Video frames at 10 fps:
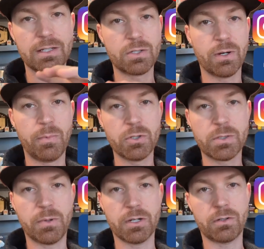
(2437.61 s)
And so I post
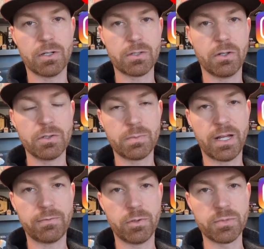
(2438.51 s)
across all those
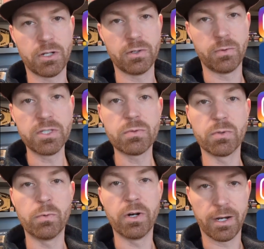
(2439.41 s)
platforms all at once
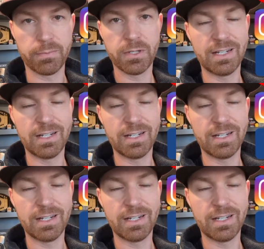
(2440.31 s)
with OneUp.